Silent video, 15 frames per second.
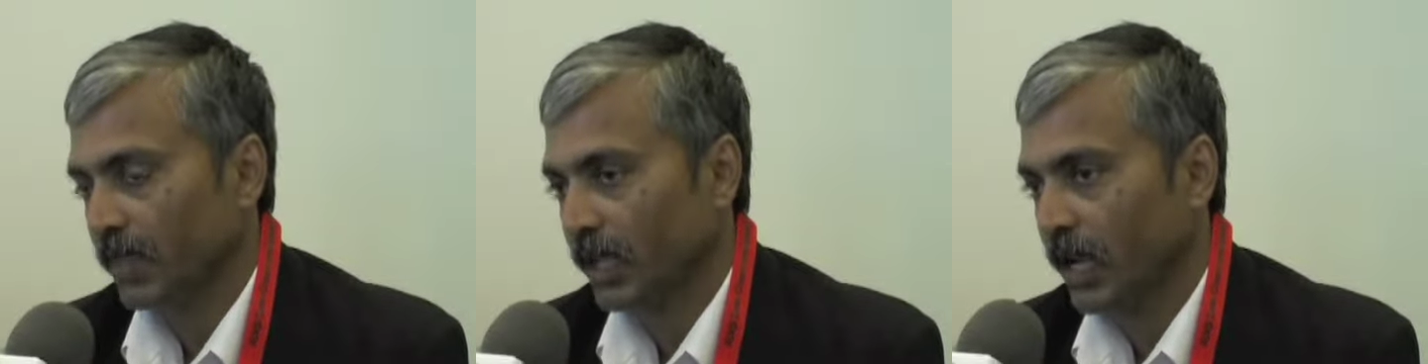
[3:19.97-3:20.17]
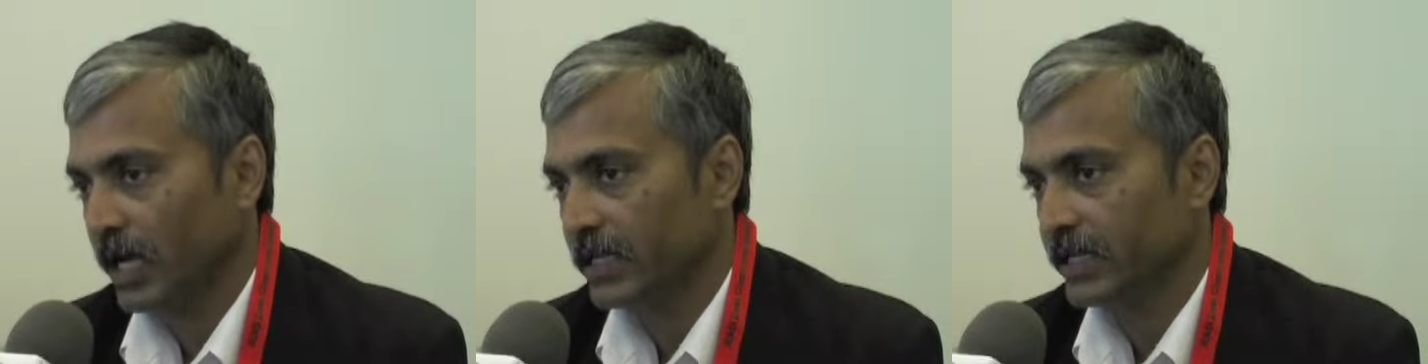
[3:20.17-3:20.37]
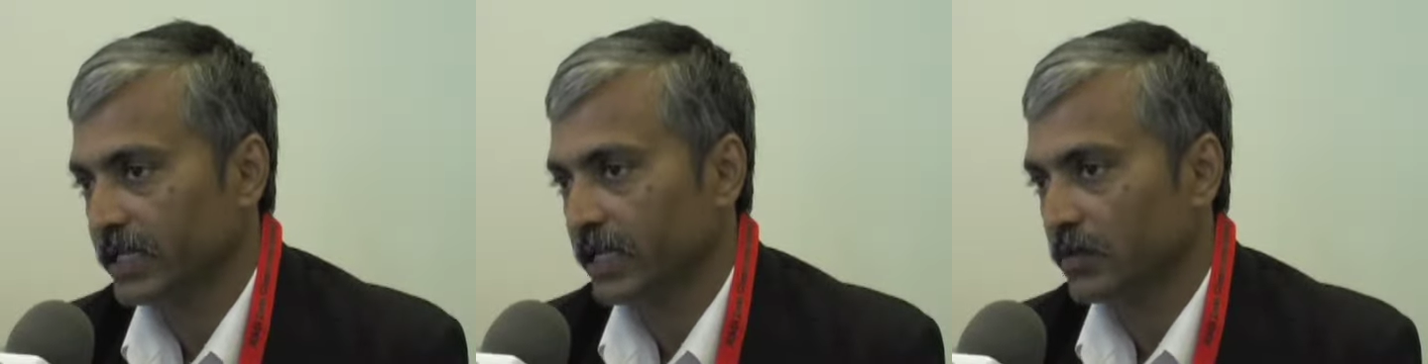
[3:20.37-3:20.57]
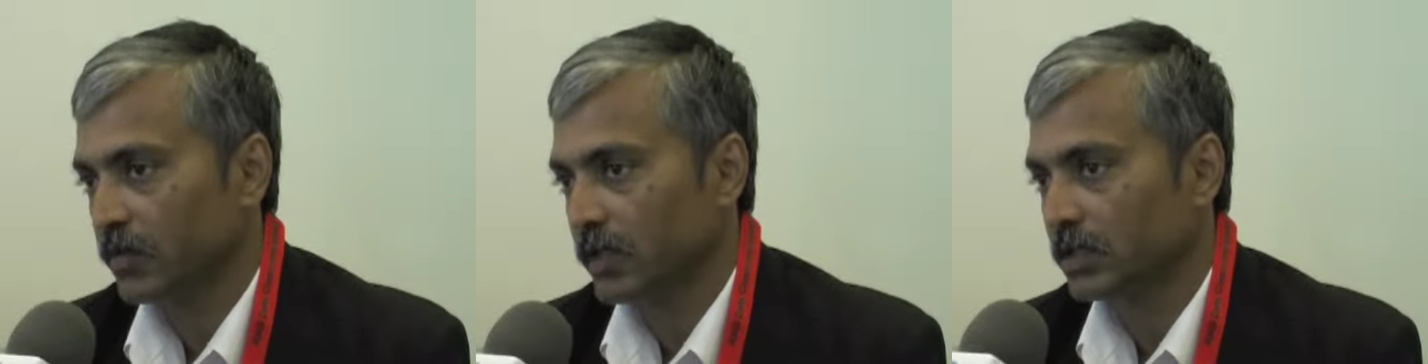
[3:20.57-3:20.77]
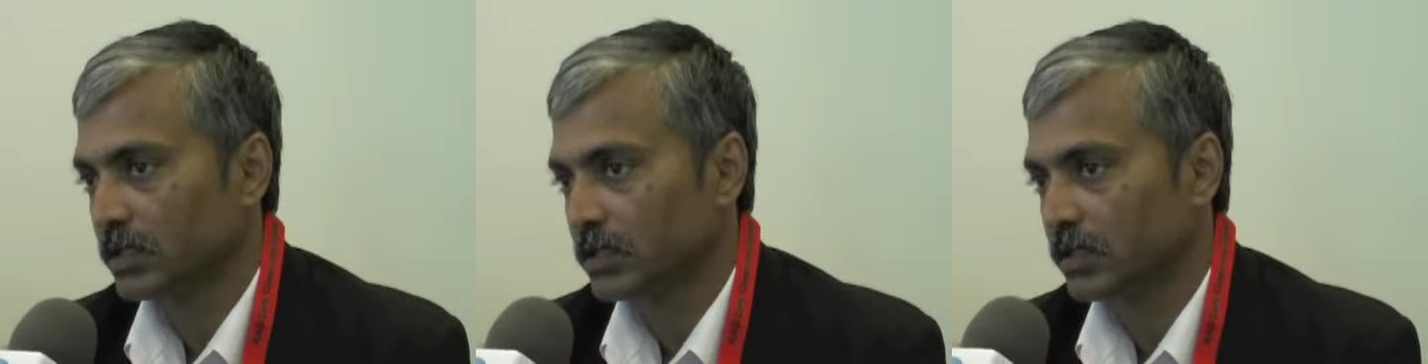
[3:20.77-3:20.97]
I think that
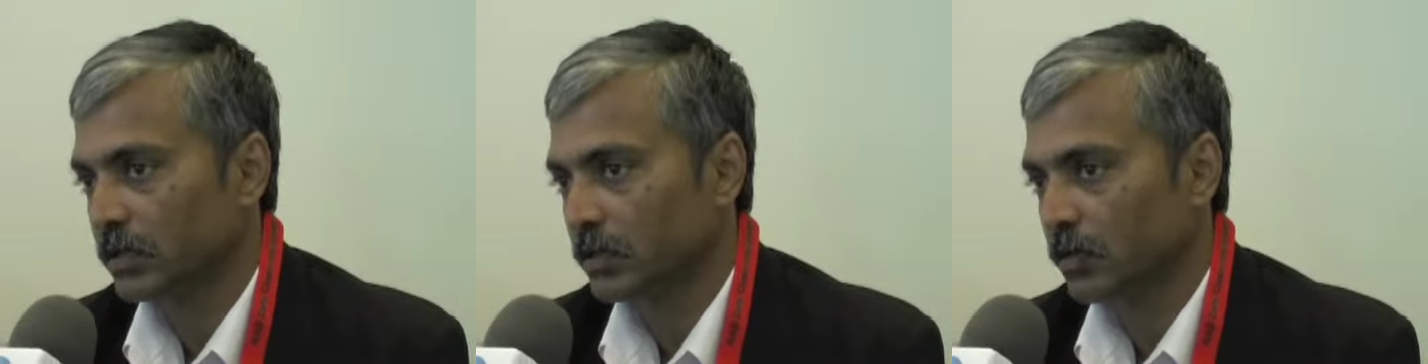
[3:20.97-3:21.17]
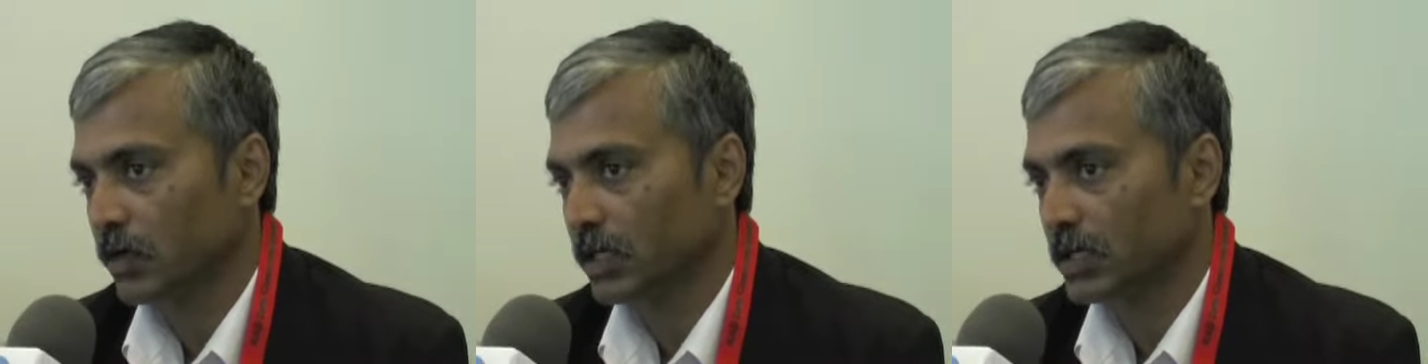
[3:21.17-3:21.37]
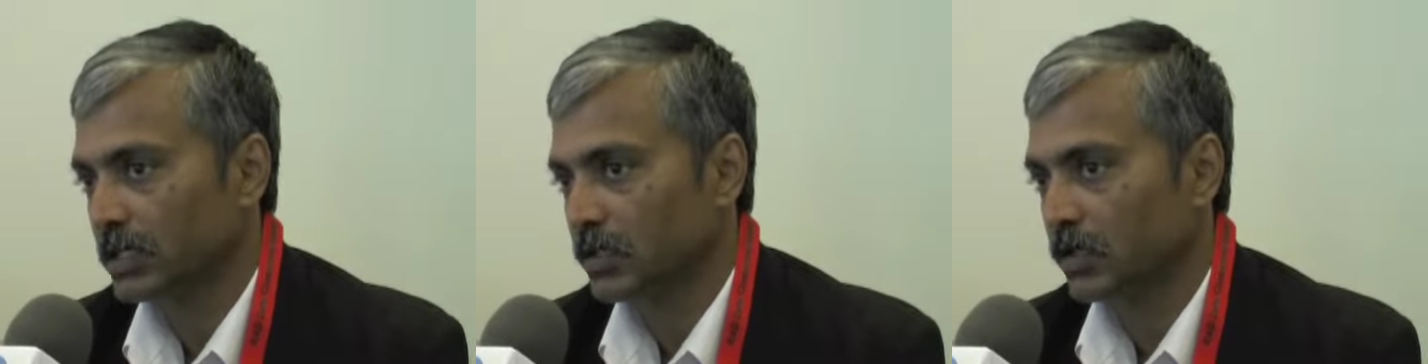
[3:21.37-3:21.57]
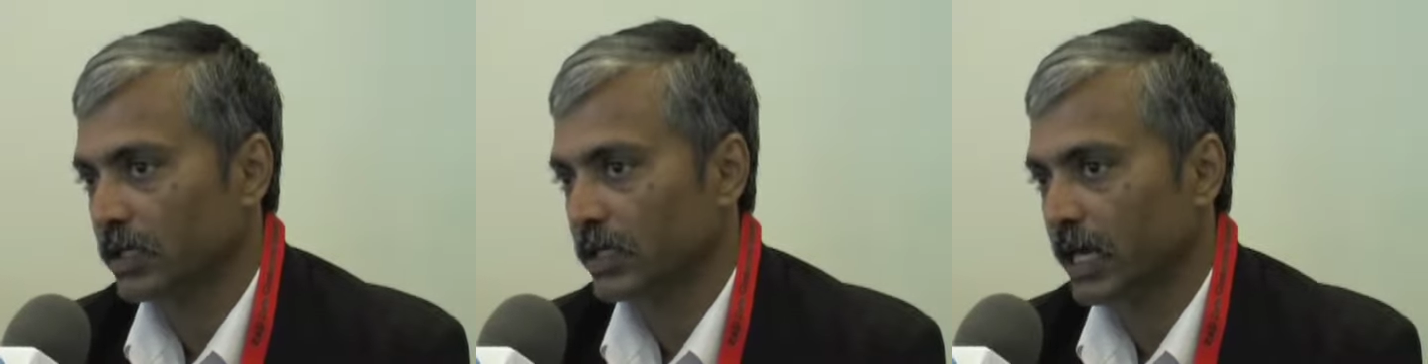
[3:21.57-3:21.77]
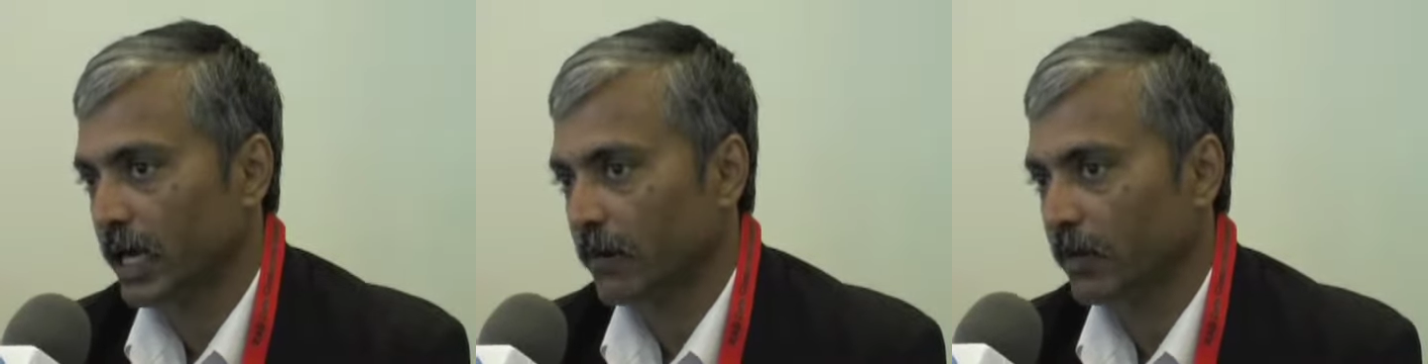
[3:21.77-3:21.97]
what is
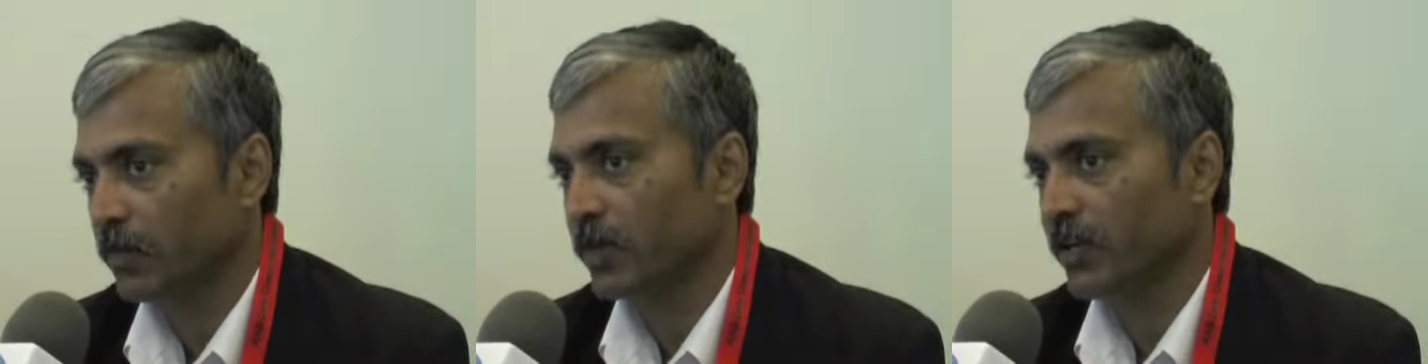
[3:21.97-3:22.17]
going to happen,